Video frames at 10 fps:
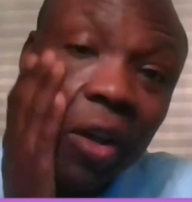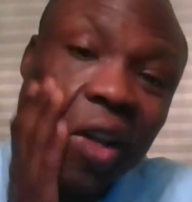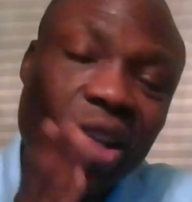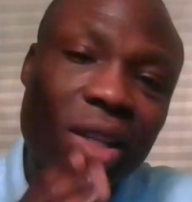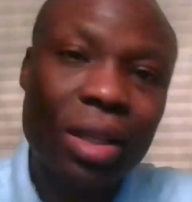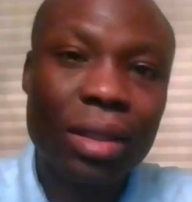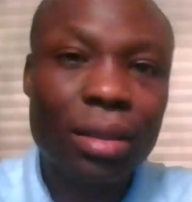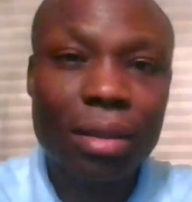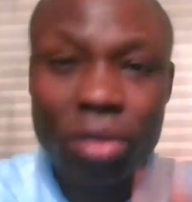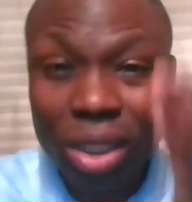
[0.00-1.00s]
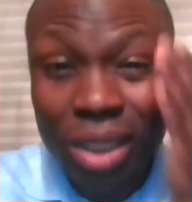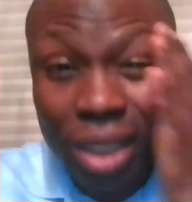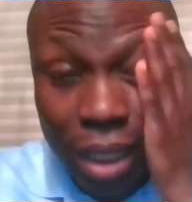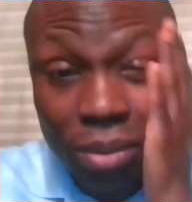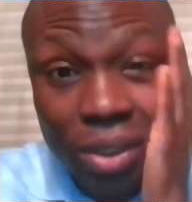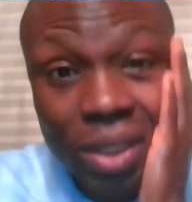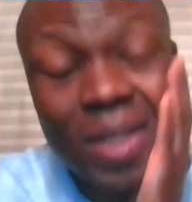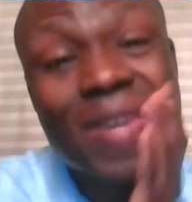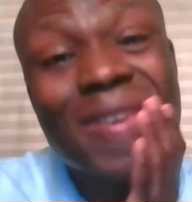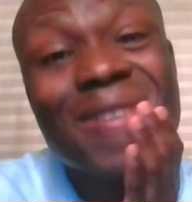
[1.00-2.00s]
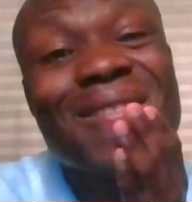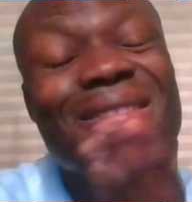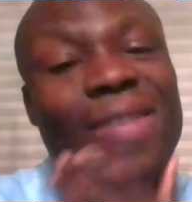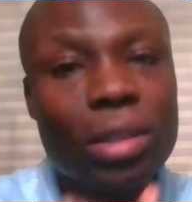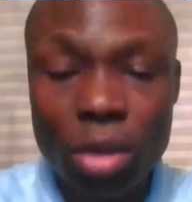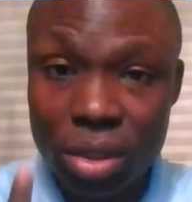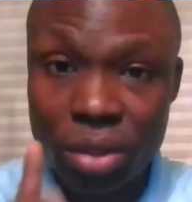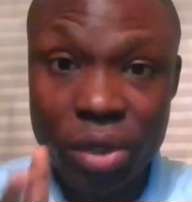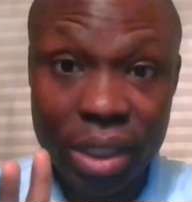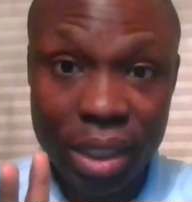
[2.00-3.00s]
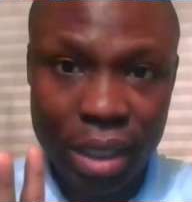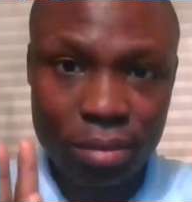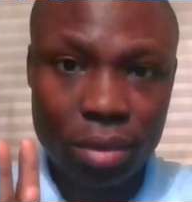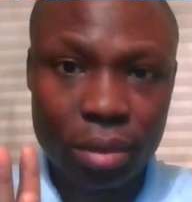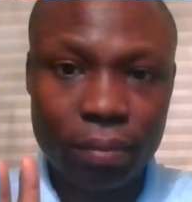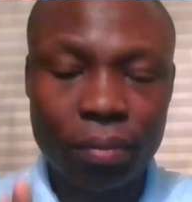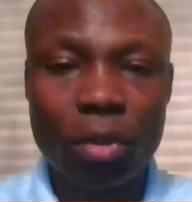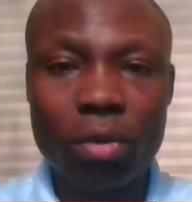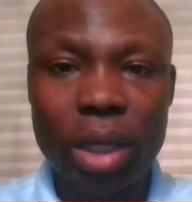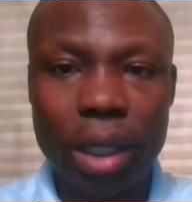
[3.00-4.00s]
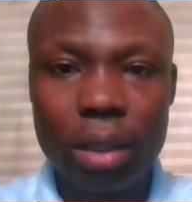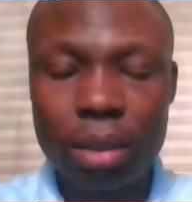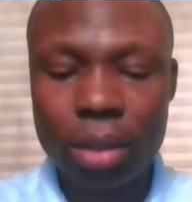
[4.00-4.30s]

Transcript: face three times just three times okay